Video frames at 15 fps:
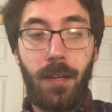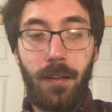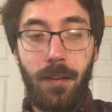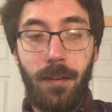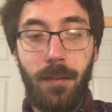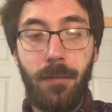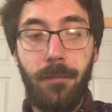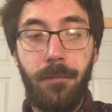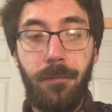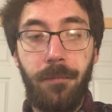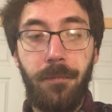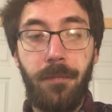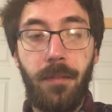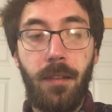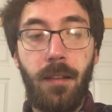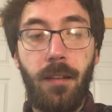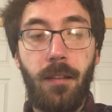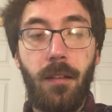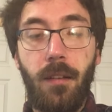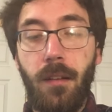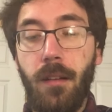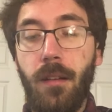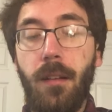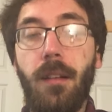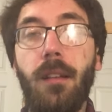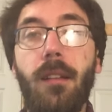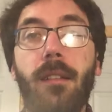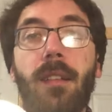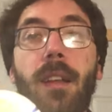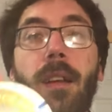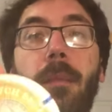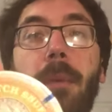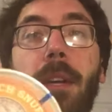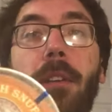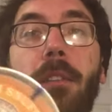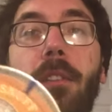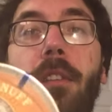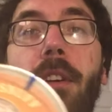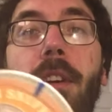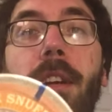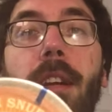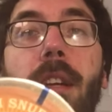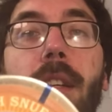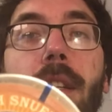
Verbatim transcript: can Take a better look.